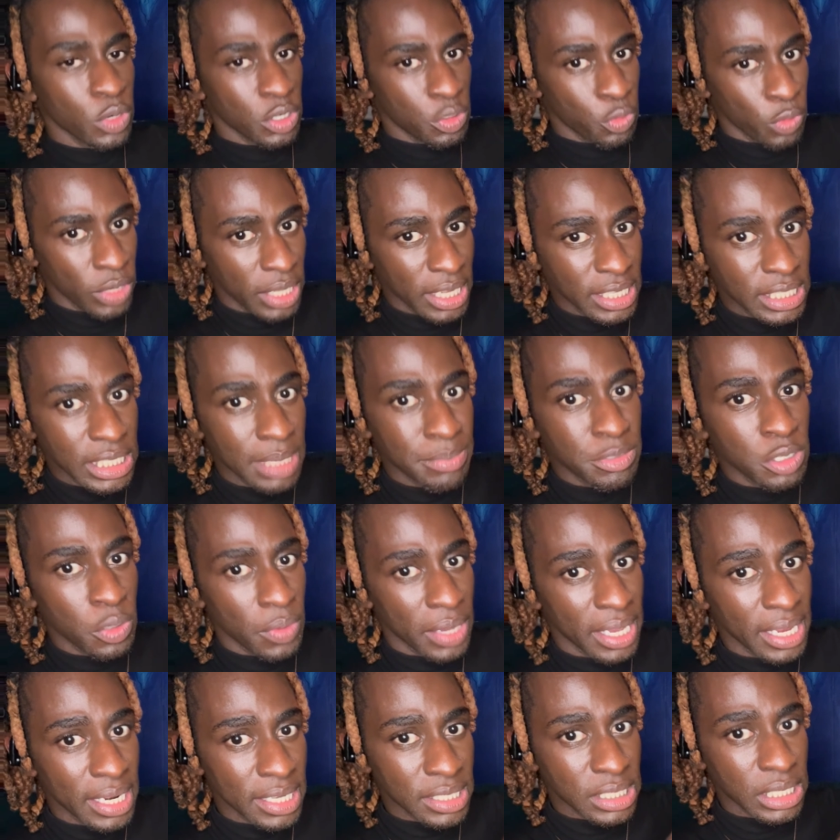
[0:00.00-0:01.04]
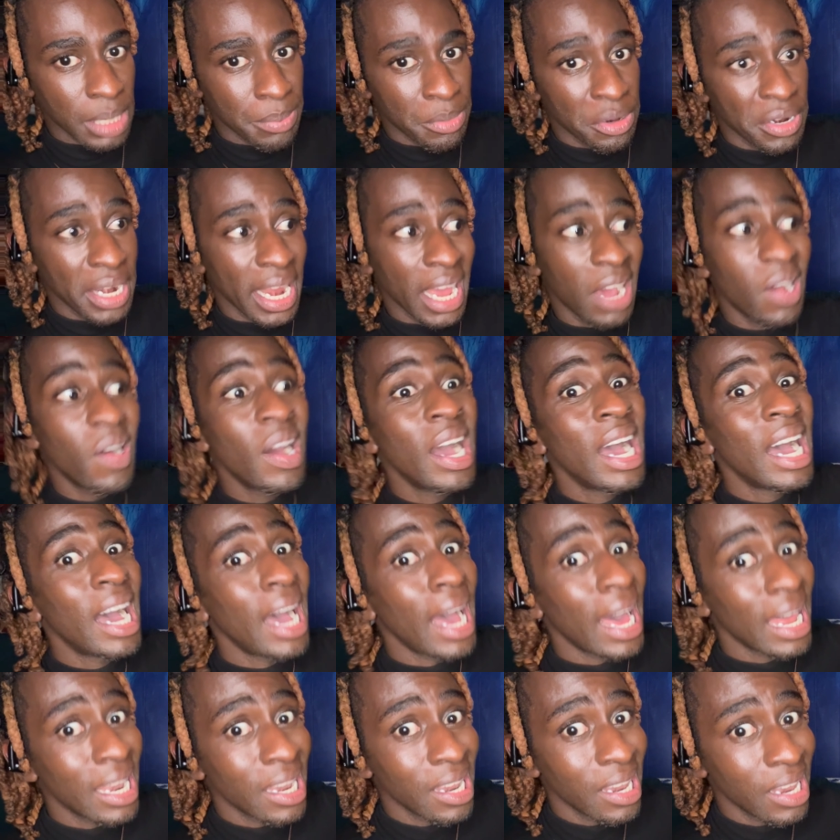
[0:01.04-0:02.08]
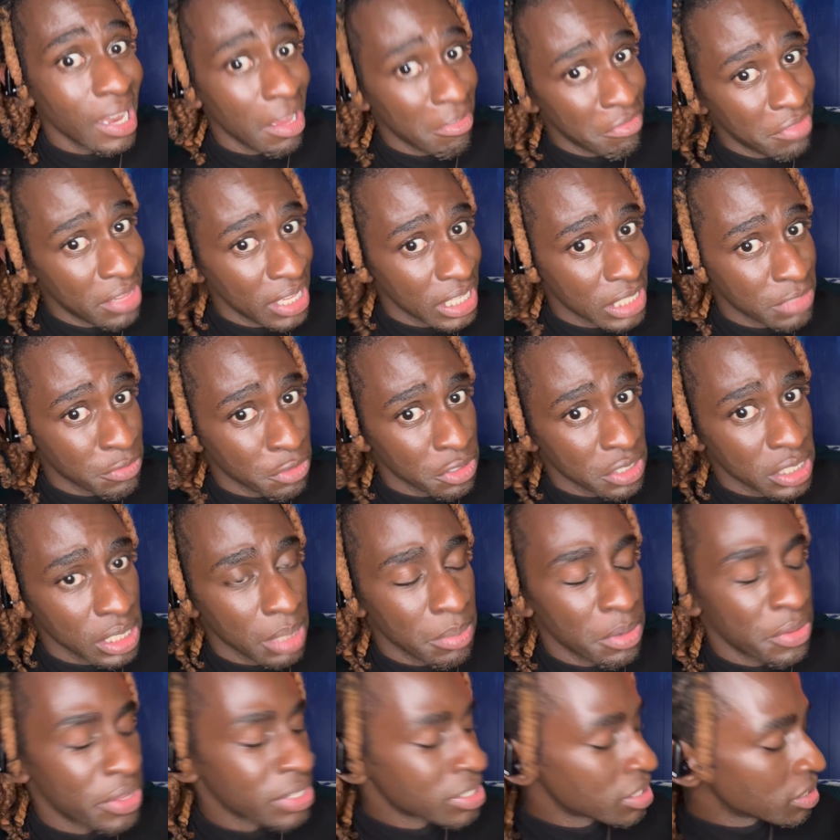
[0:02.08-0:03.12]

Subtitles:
we're really tiptoeing into summer now, I love this for summer.